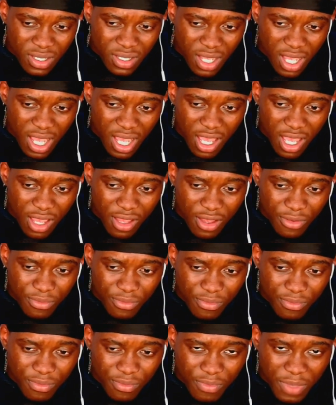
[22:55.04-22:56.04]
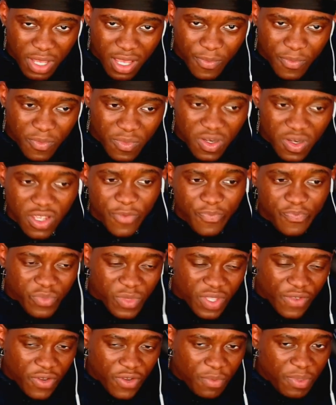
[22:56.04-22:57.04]
But look,
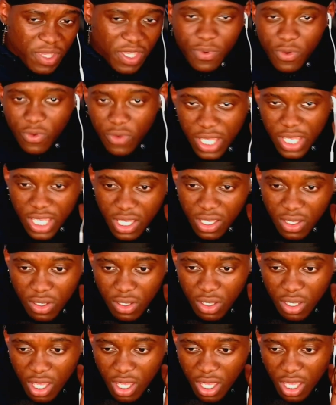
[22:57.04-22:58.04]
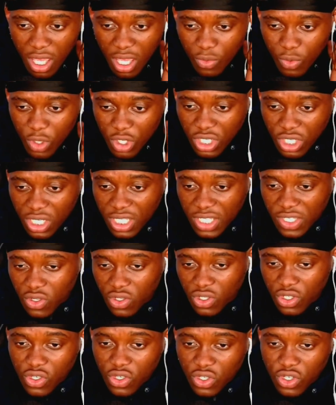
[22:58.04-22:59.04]
for the people here watching this
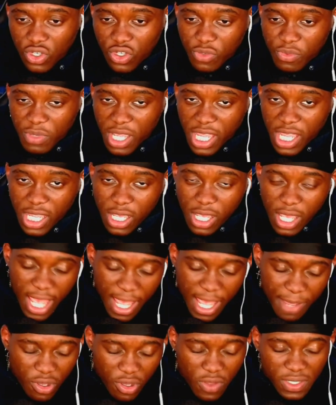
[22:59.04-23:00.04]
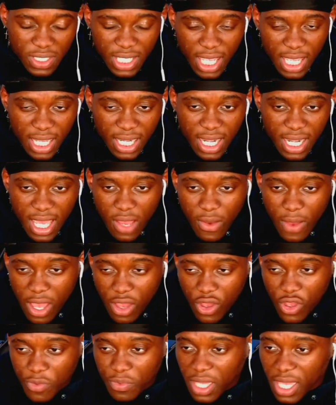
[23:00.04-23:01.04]
on YouTube, I'm going to end now. I
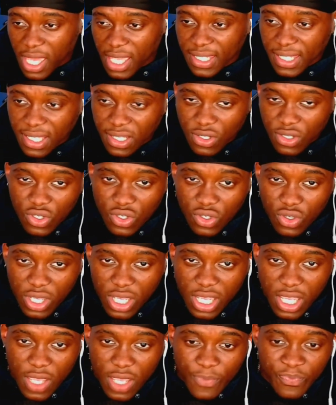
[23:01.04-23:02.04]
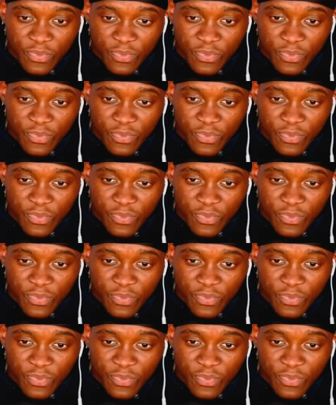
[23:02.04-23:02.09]
hope you guys did enjoy.